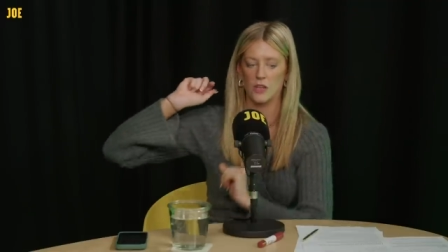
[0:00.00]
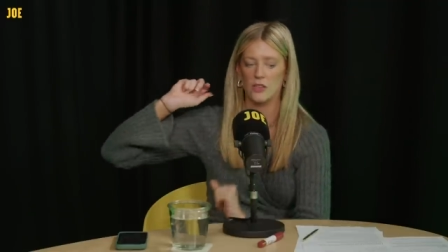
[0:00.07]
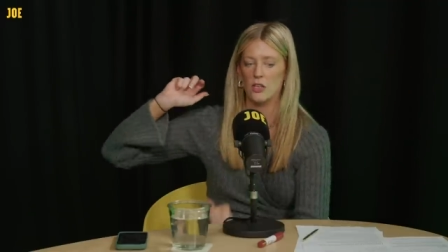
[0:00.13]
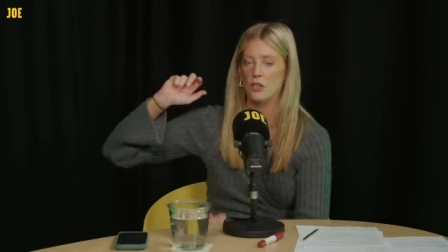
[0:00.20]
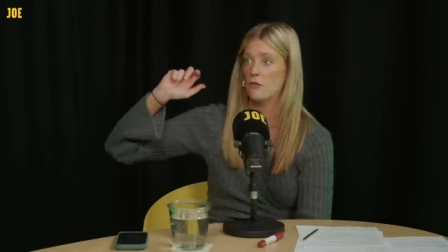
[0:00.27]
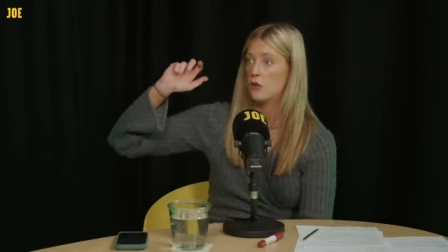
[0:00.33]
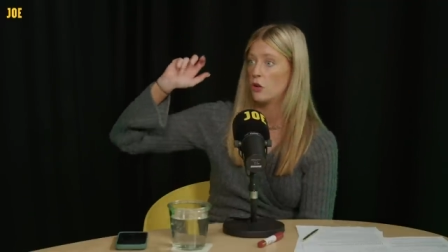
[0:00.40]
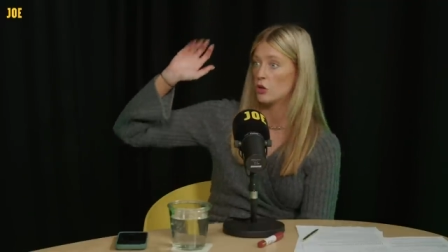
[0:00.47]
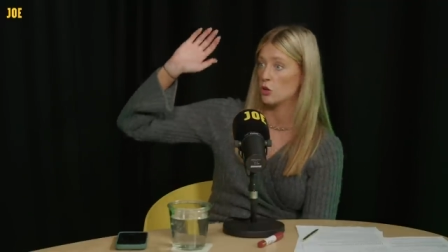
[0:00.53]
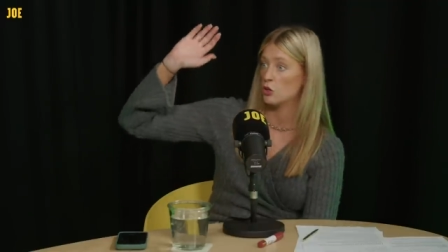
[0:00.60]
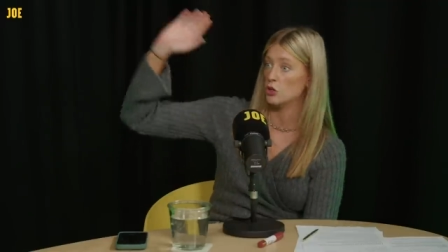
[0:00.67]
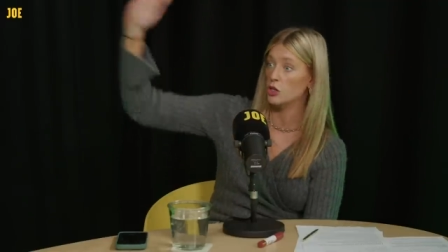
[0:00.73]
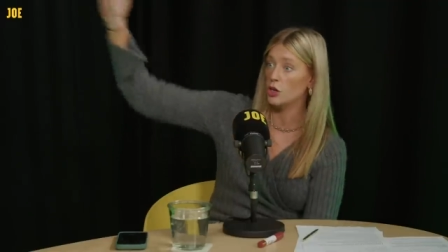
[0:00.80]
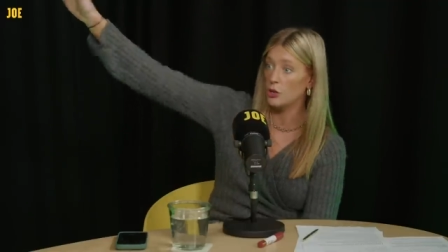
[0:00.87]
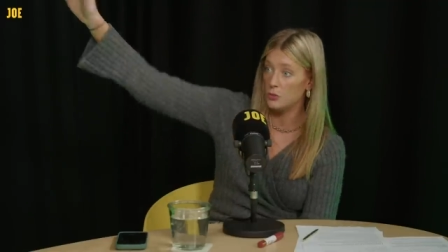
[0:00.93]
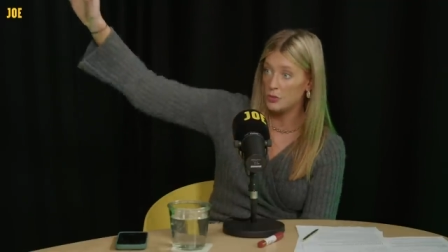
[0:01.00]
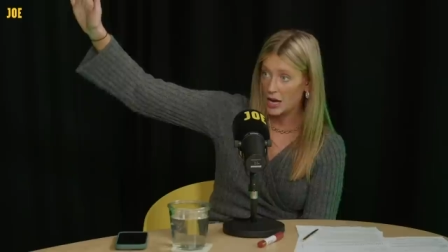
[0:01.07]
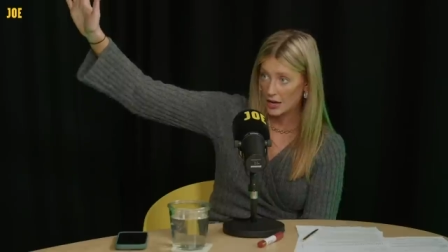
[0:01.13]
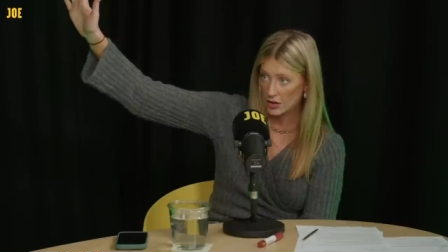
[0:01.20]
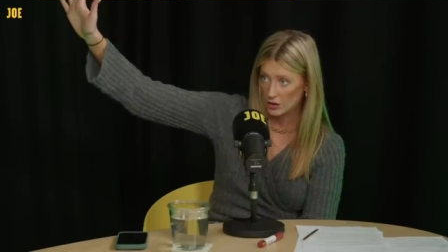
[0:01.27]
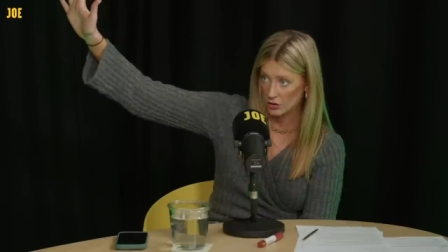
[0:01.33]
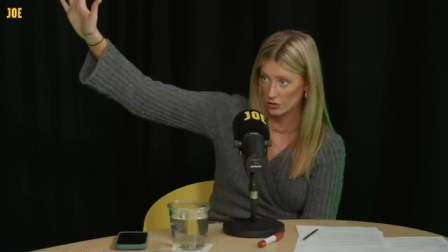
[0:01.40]
And then you've got your new
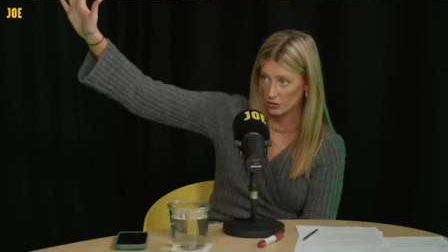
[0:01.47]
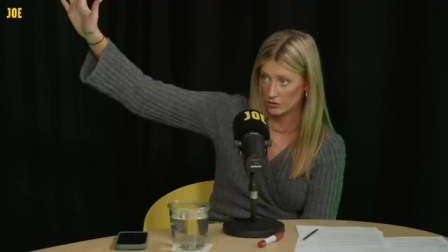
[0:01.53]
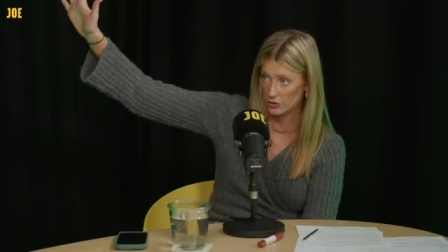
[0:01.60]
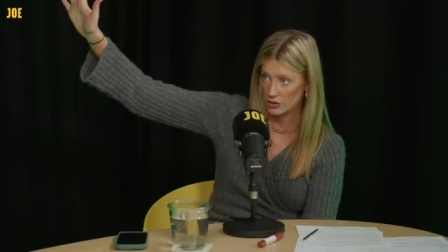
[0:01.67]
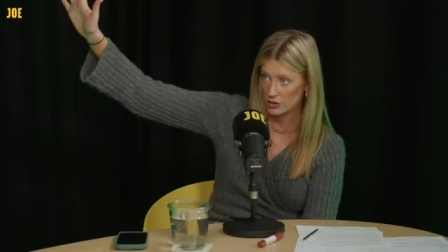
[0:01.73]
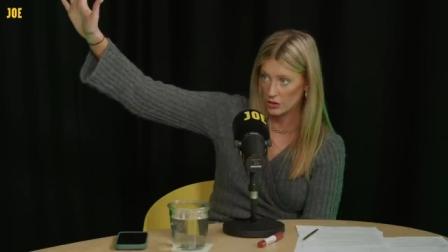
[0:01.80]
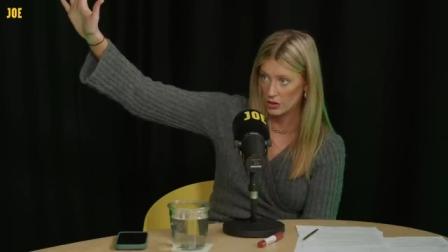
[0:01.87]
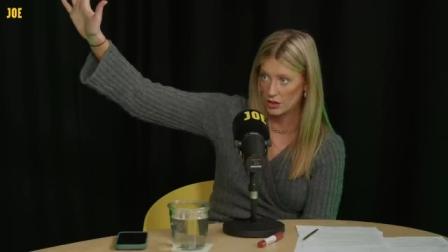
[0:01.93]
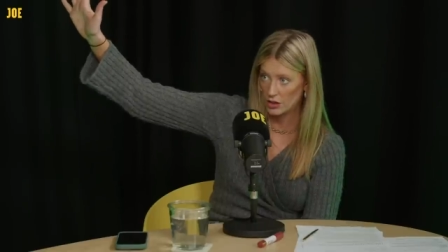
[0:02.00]
NatCons.